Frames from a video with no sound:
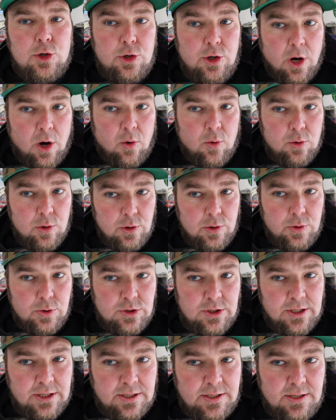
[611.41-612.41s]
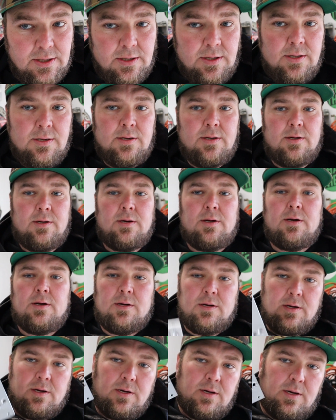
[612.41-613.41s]
Don't lose it.
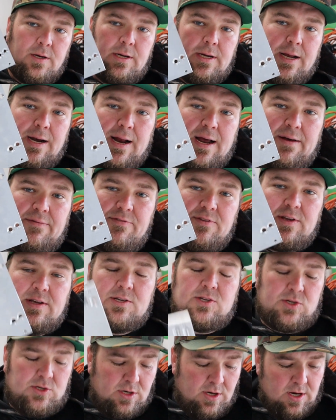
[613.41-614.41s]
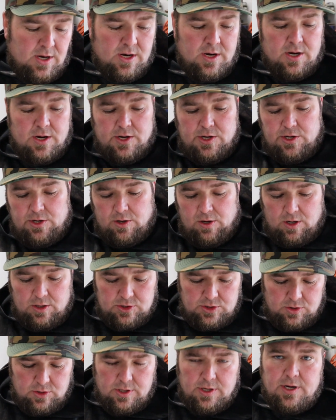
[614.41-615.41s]
You gotta have this. You're
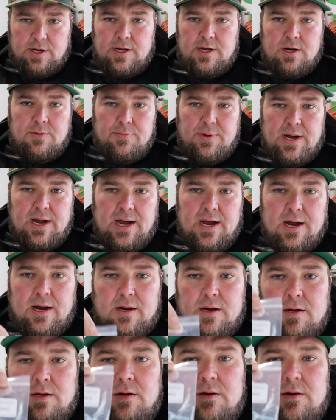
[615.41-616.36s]
also gonna get a bag